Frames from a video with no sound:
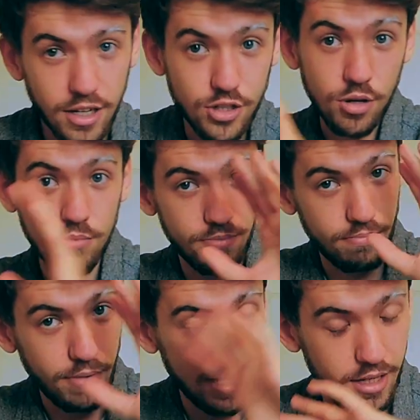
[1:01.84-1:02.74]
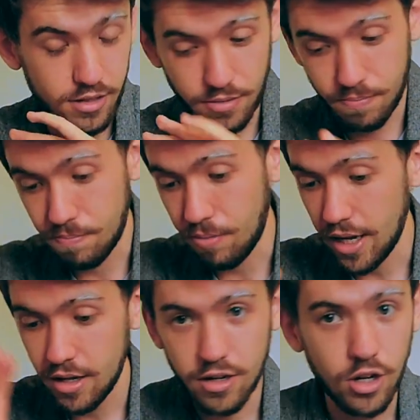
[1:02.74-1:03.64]
And I don't mean it to
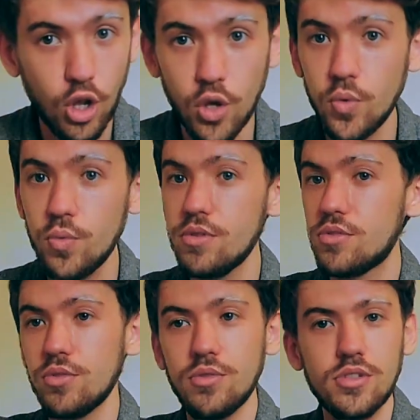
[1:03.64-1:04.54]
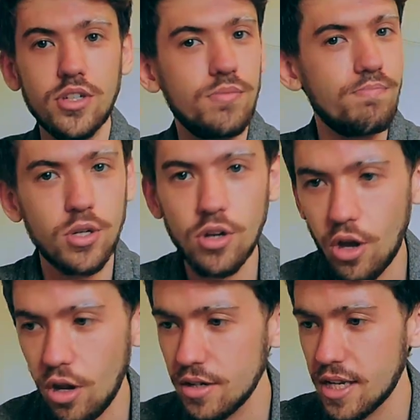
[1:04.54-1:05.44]
buy clothes or to book a
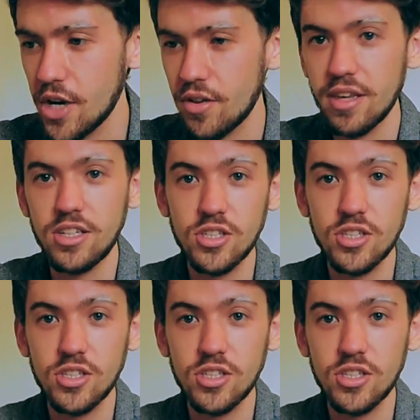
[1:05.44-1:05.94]
holiday or anything.